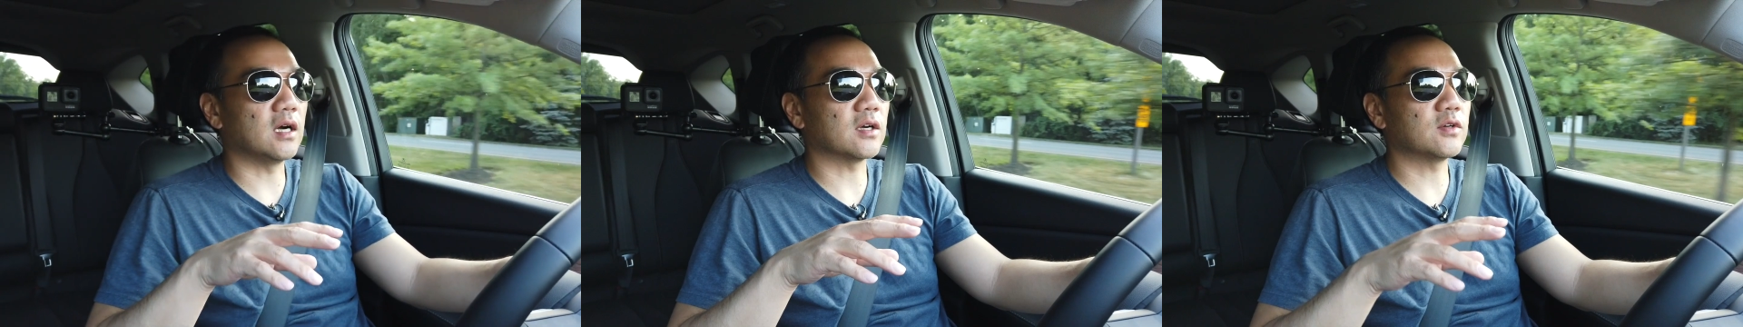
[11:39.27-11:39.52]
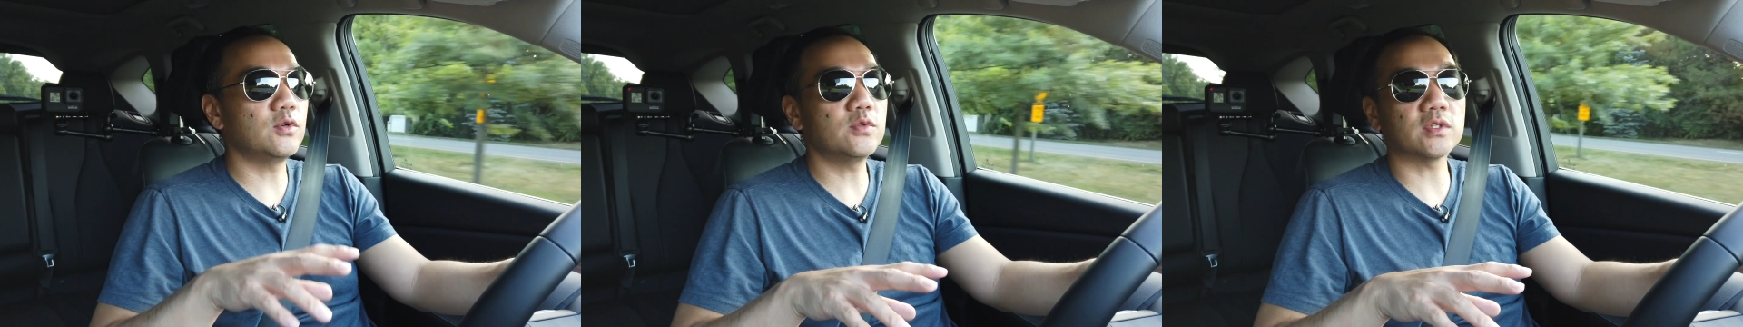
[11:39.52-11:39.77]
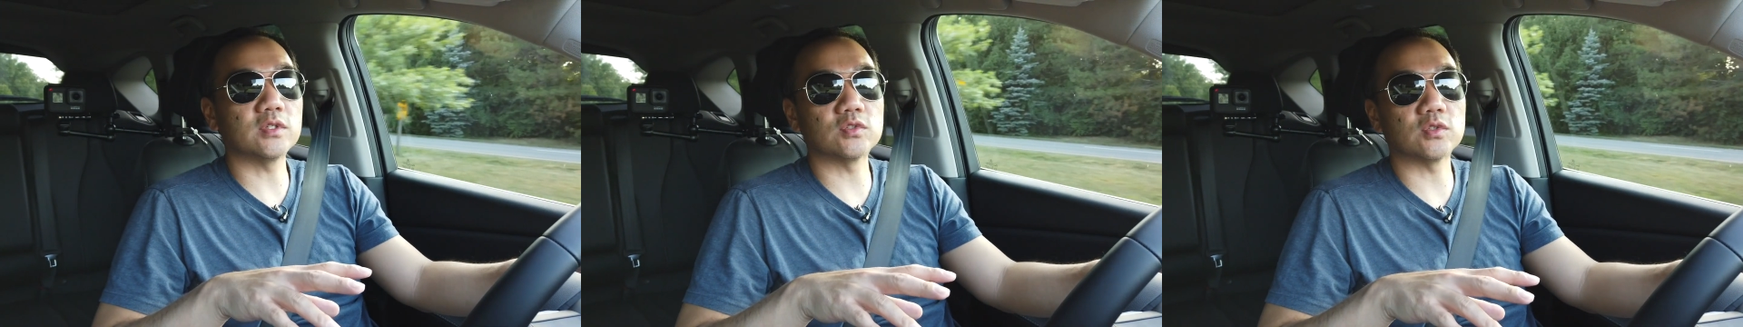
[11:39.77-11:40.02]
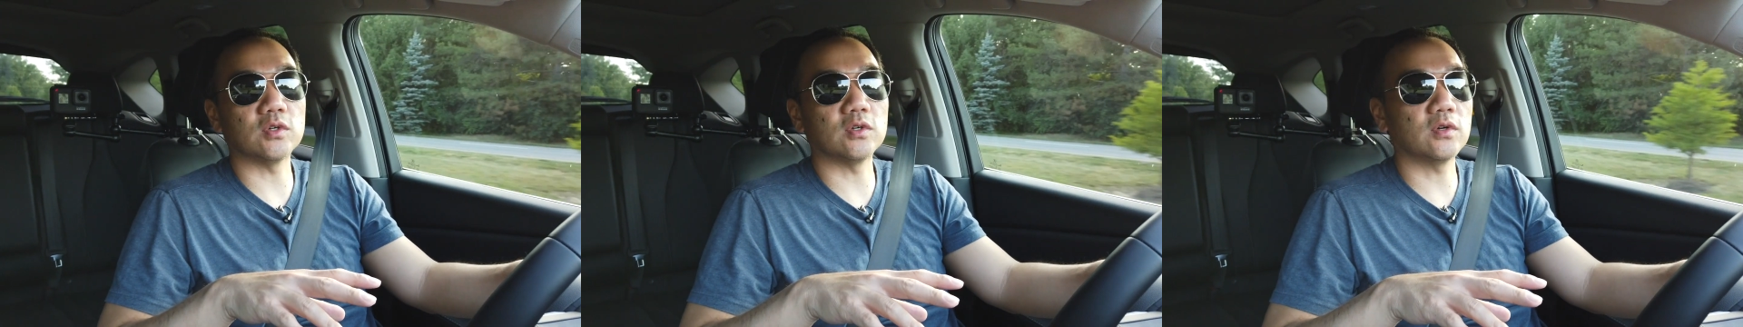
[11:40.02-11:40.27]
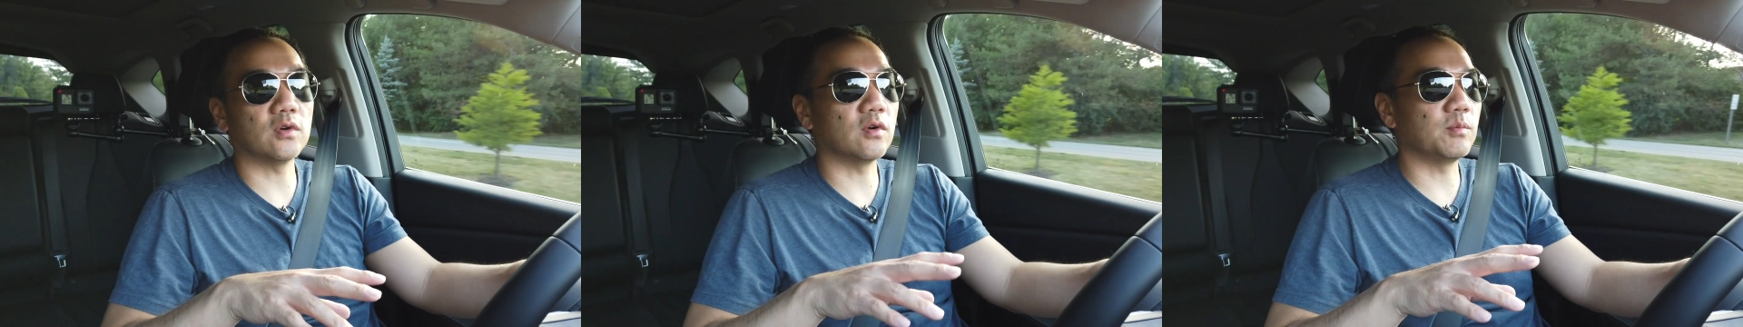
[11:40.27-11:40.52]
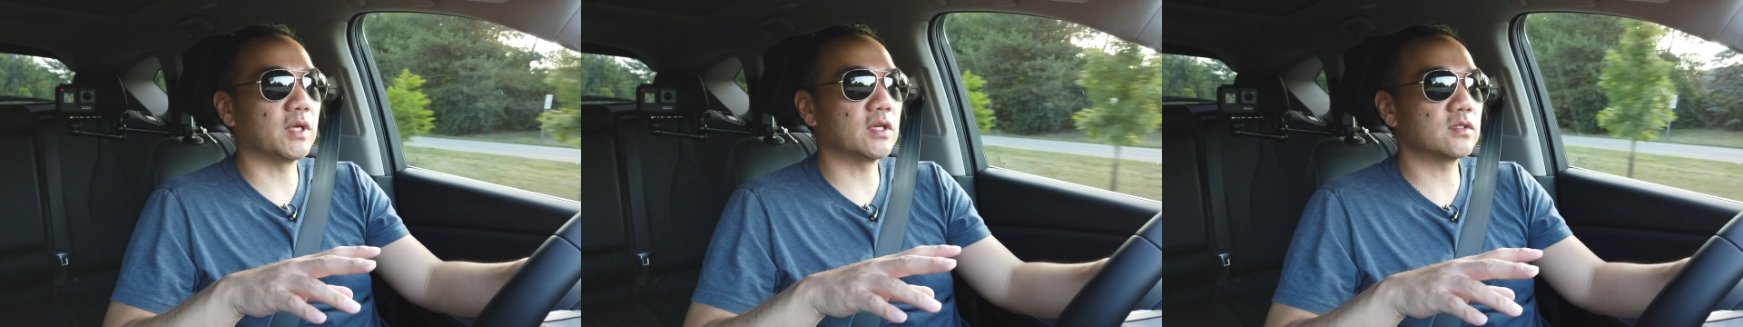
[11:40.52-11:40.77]
cruise control,
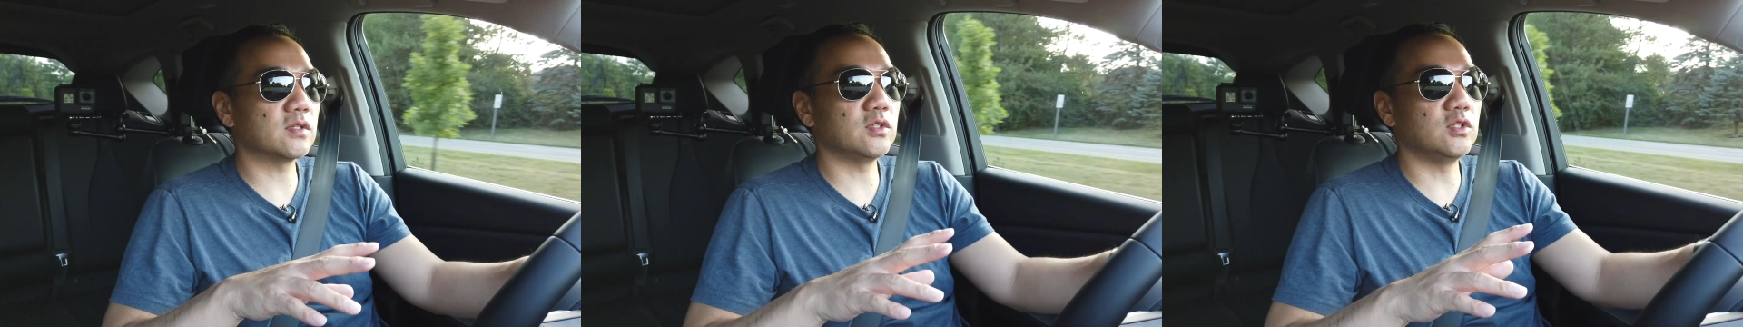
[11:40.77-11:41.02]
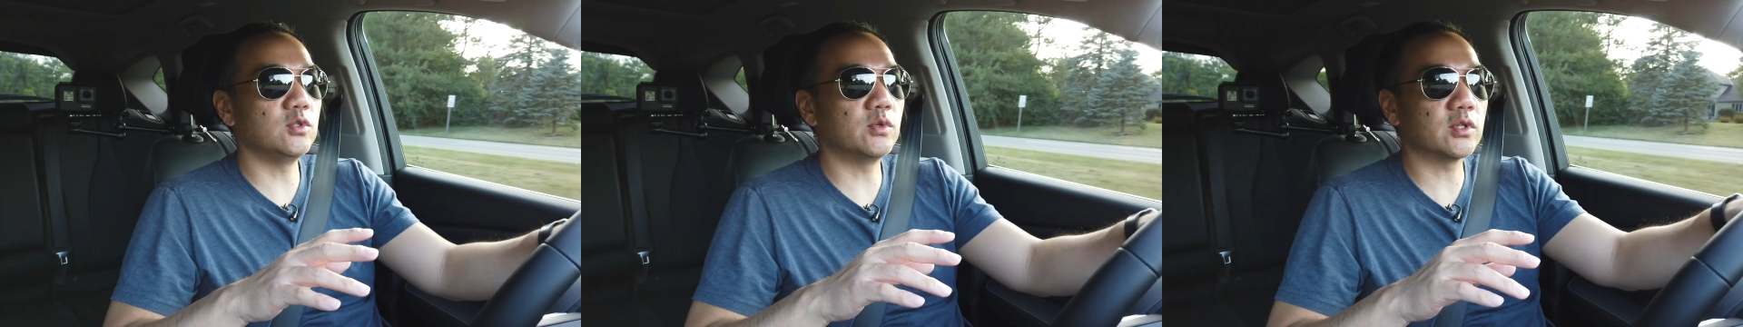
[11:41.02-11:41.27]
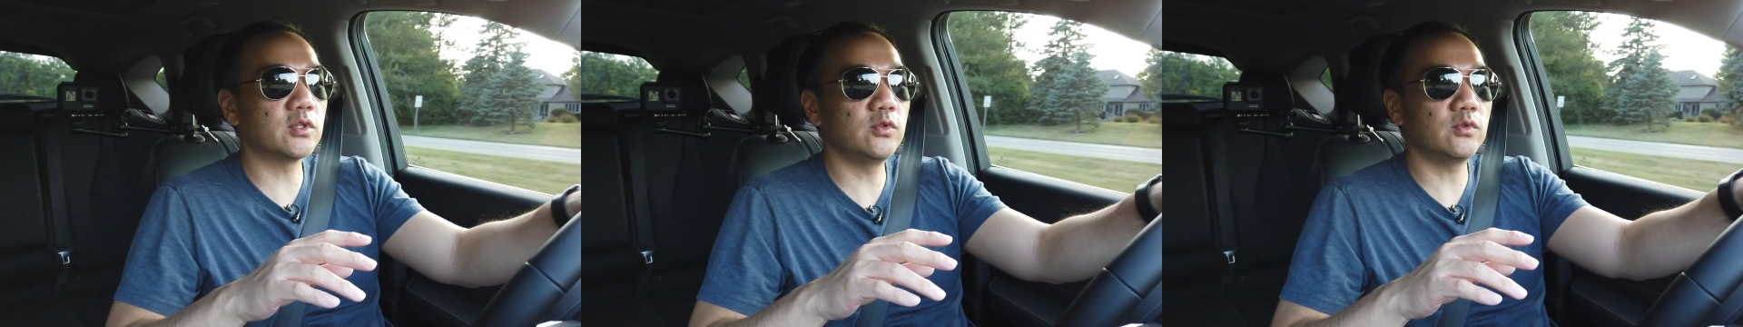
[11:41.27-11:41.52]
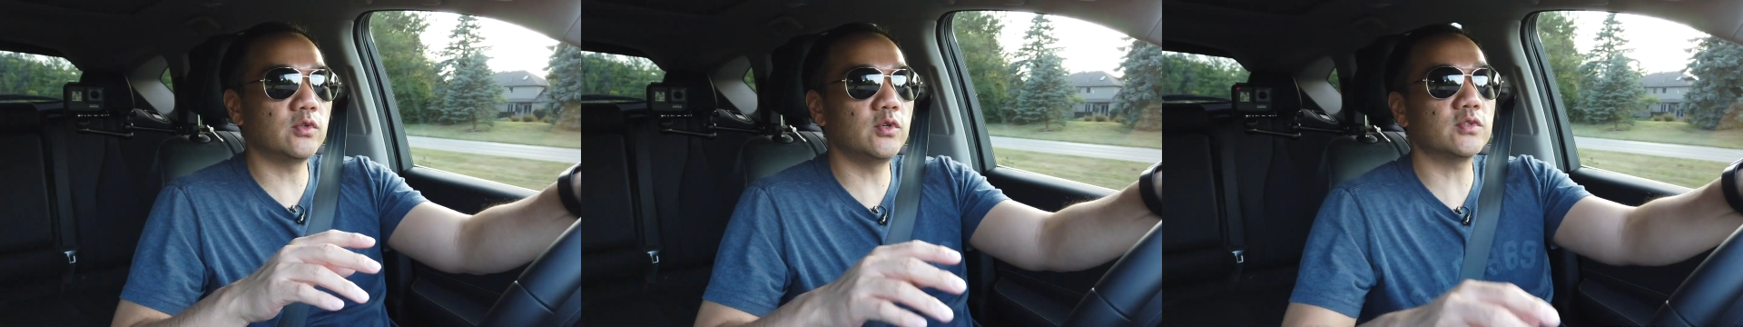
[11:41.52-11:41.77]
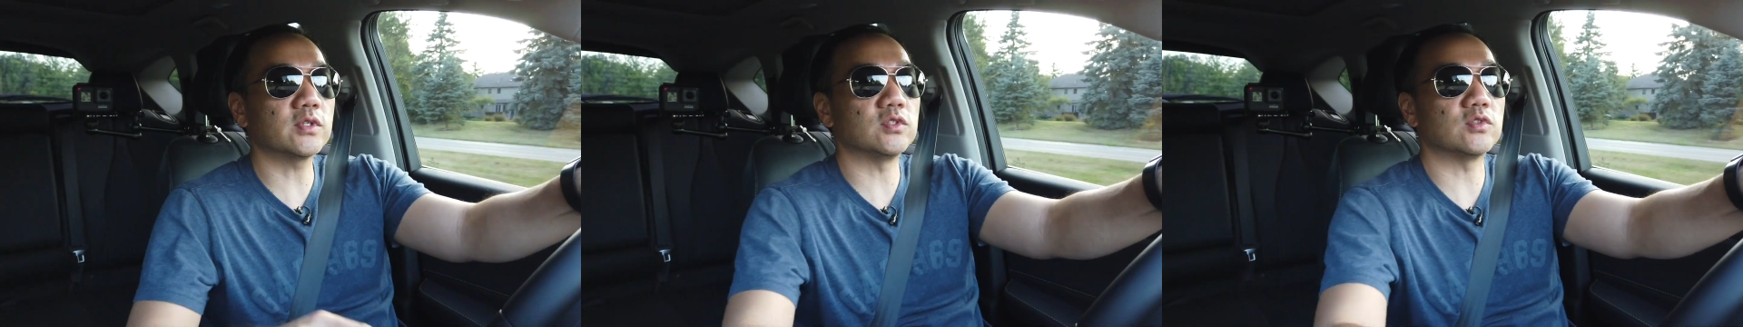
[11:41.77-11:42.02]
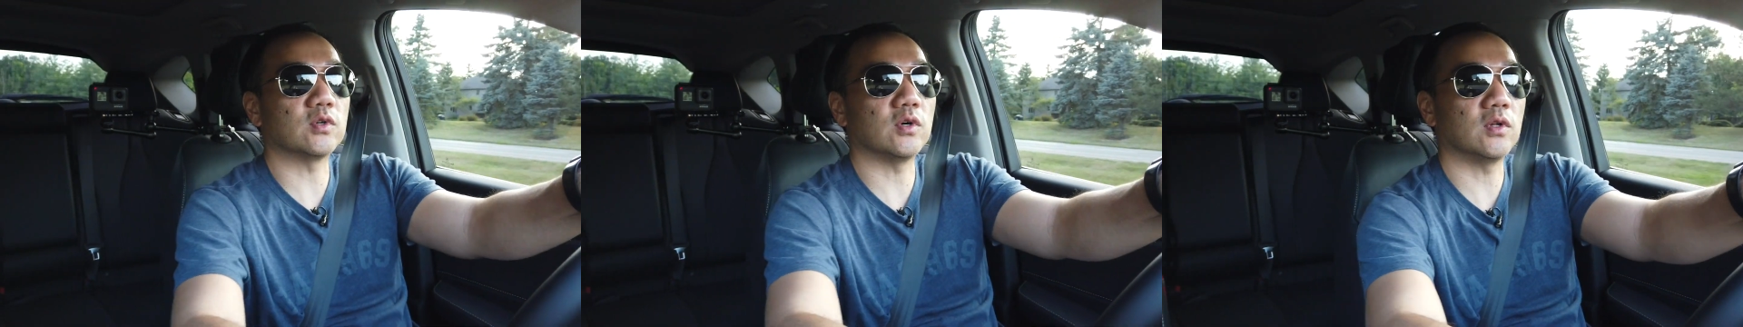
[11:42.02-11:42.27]
because of the newer cruise
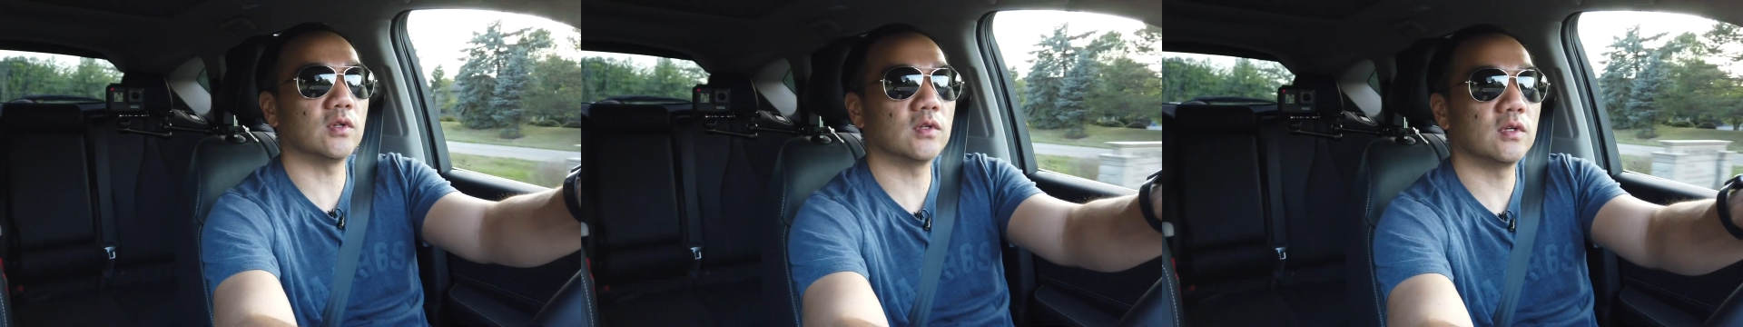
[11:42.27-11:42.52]
control.